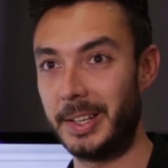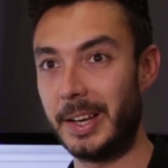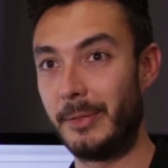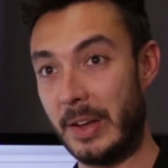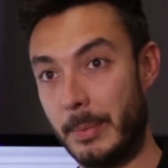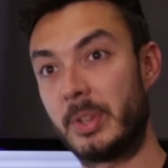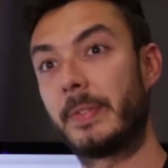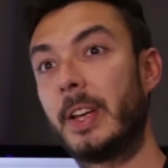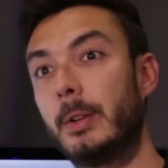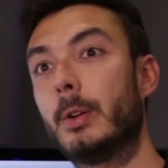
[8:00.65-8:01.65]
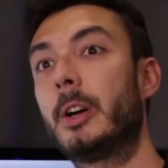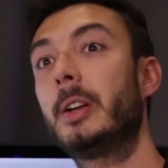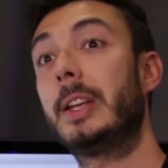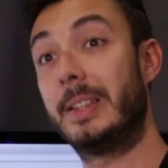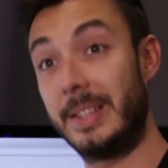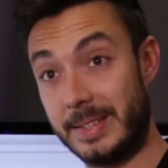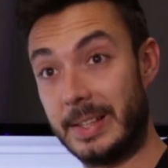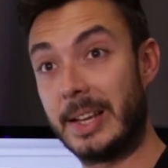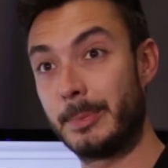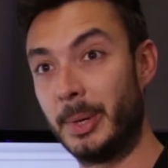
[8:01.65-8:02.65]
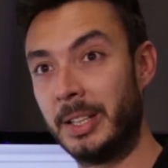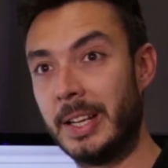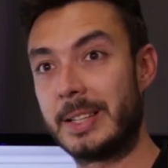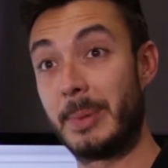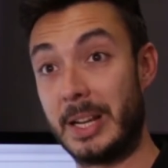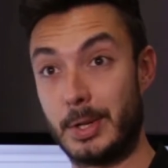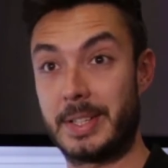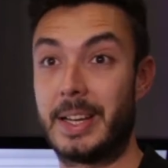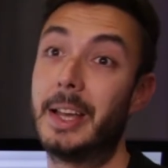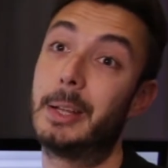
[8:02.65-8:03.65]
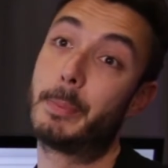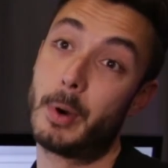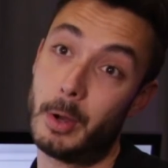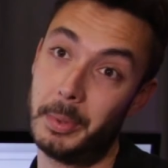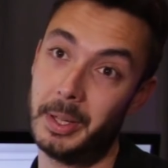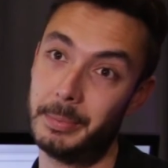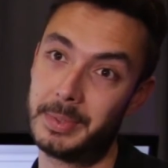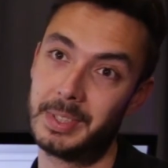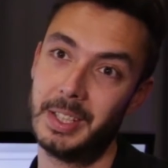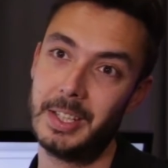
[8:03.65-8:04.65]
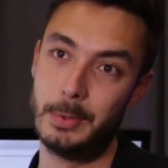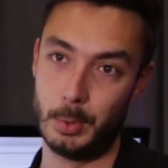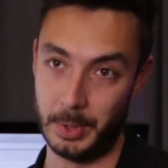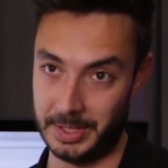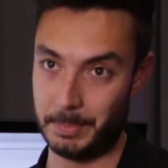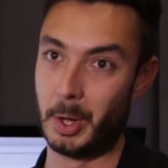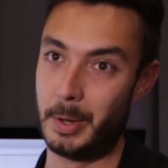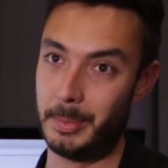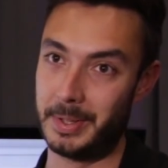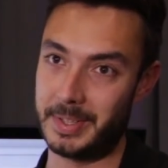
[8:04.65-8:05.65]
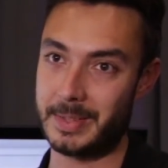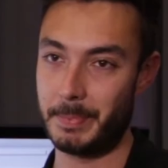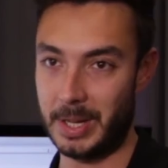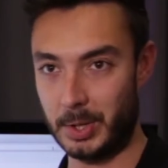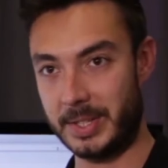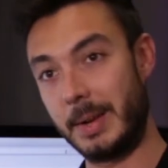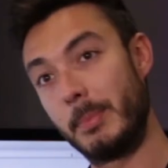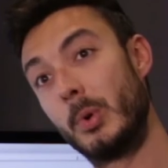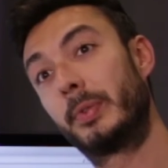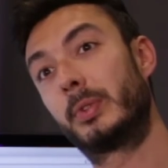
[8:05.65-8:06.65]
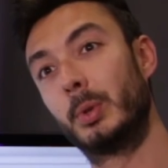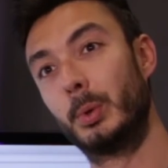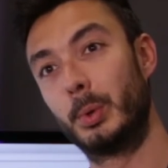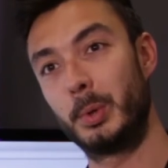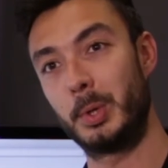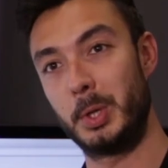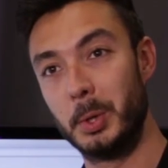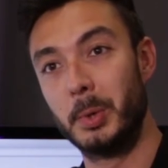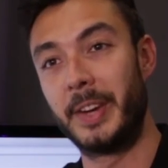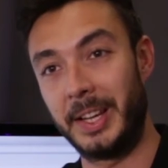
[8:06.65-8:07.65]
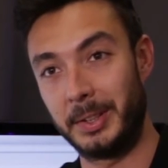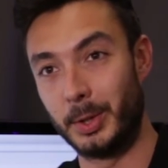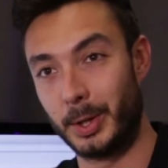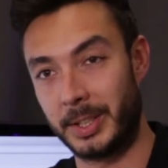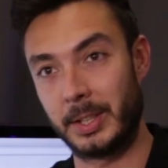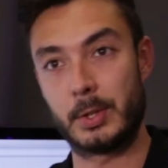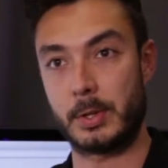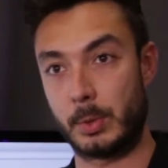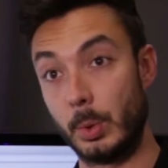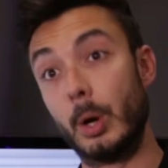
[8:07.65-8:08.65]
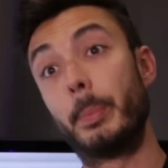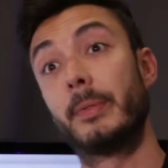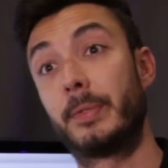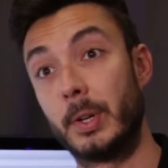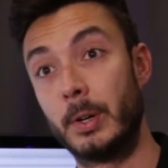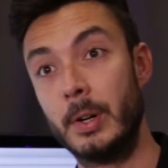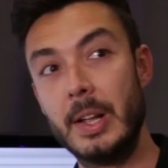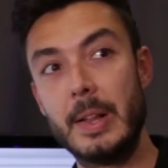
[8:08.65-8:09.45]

and famous vendor in this testbed, as much as I had problems doing deployments, as much as I moved to new vendor that just do OpenFlow,